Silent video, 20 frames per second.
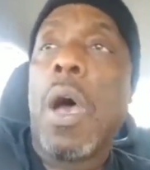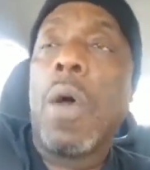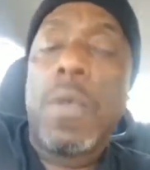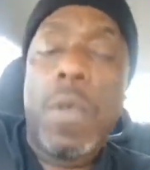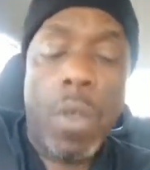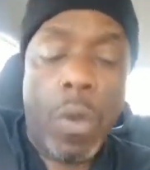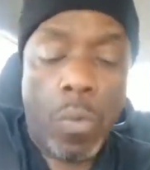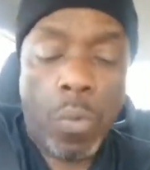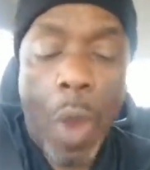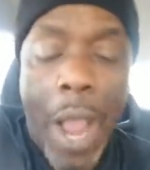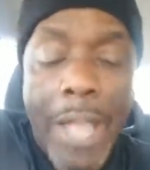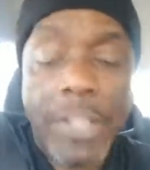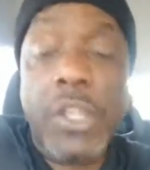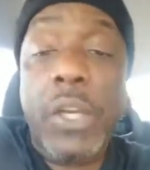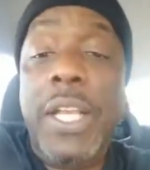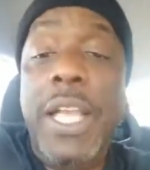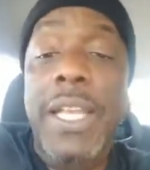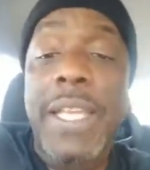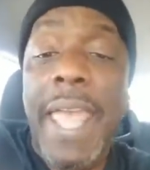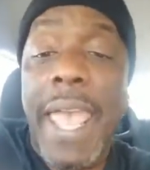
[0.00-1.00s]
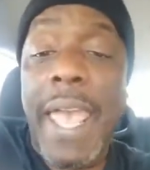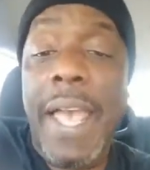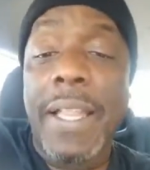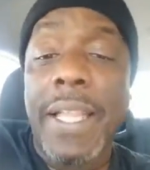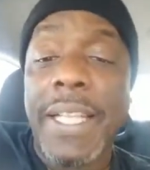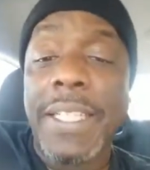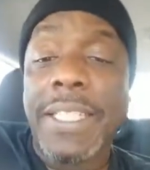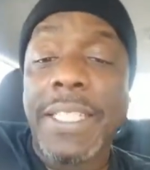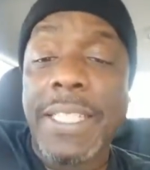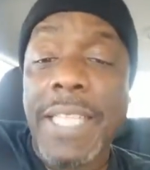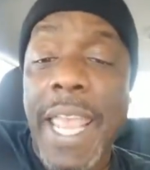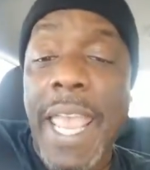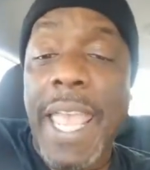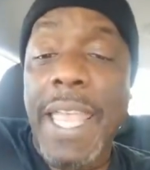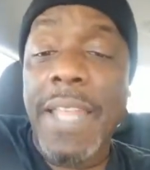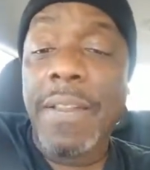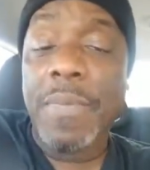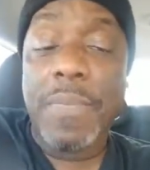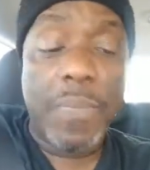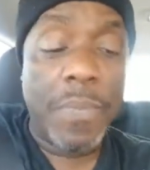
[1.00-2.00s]
Roger Goodell and shit.
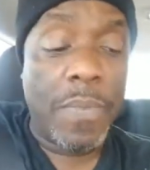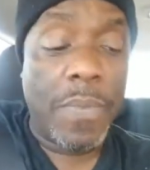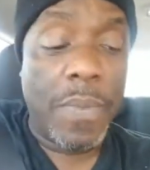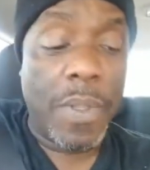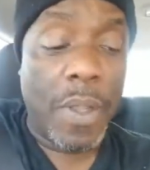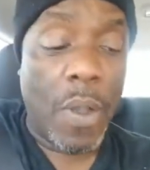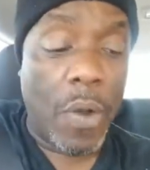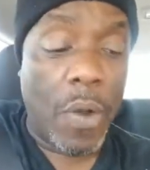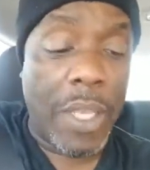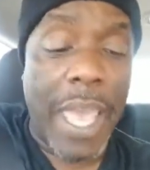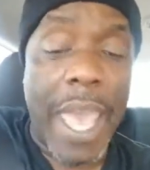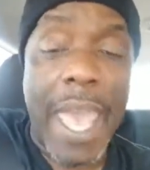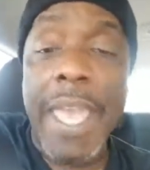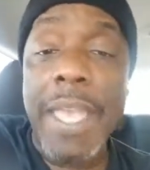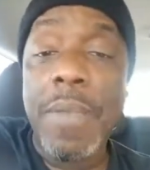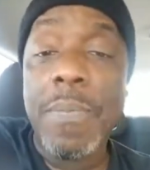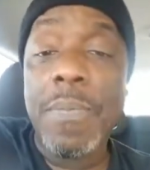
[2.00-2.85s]
Okay?